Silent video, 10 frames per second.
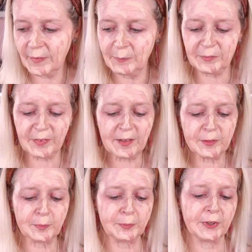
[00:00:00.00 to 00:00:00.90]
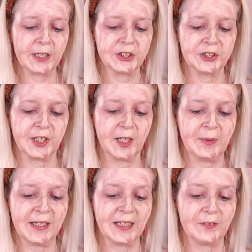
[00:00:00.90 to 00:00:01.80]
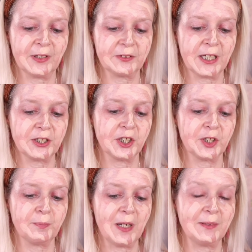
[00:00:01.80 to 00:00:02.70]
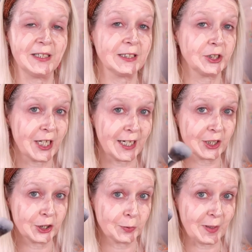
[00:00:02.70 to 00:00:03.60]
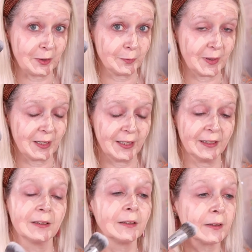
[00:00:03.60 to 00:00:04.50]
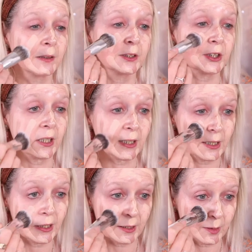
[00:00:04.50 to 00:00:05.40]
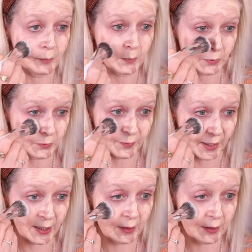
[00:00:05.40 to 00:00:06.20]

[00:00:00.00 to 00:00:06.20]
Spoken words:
My favourite brush to blend out foundation at the moment is the JH12 by Jaclyn Hill and Morphe.